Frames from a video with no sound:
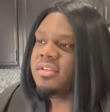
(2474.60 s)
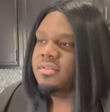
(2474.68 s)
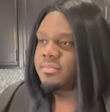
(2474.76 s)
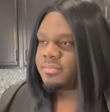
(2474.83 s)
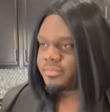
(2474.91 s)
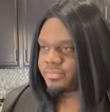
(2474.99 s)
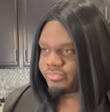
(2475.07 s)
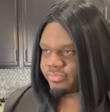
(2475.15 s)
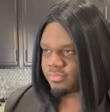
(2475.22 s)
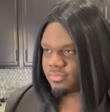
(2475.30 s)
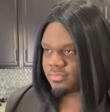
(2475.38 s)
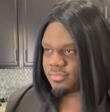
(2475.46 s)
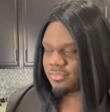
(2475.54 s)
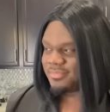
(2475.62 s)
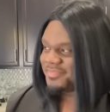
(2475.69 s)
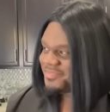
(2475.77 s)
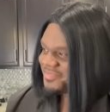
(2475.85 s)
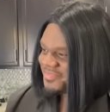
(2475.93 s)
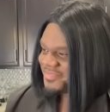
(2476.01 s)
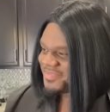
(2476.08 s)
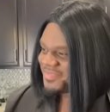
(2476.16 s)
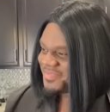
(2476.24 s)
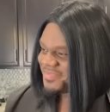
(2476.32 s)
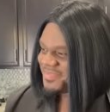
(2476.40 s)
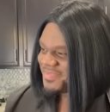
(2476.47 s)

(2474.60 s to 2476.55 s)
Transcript: (silence)